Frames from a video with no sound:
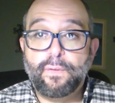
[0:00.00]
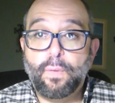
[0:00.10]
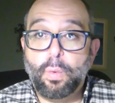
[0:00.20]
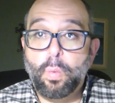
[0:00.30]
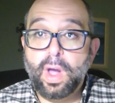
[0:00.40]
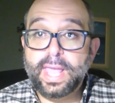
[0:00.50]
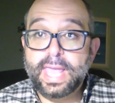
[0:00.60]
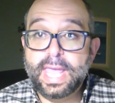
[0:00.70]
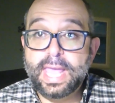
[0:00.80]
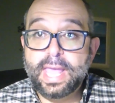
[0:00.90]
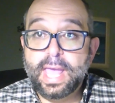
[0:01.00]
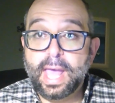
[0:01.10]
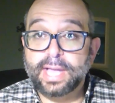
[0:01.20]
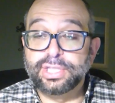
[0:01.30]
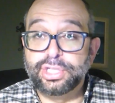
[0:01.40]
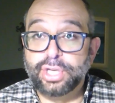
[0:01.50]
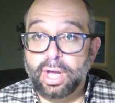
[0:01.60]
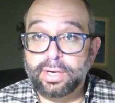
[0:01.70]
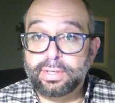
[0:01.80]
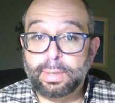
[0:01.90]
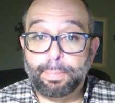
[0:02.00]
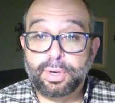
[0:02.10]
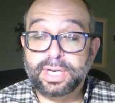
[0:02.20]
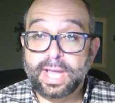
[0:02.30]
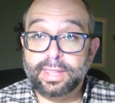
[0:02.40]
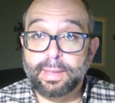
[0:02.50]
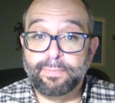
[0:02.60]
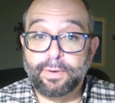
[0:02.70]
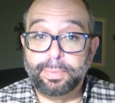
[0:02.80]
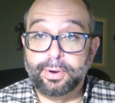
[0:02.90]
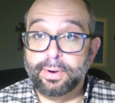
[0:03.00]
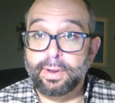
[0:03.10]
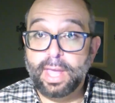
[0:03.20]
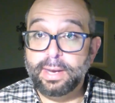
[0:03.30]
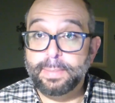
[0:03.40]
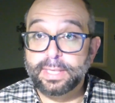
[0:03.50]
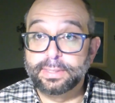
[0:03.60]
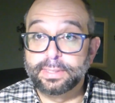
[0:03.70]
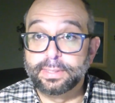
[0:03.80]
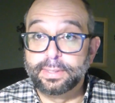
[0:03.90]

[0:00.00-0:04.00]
for what he has done to protect them from their enemies.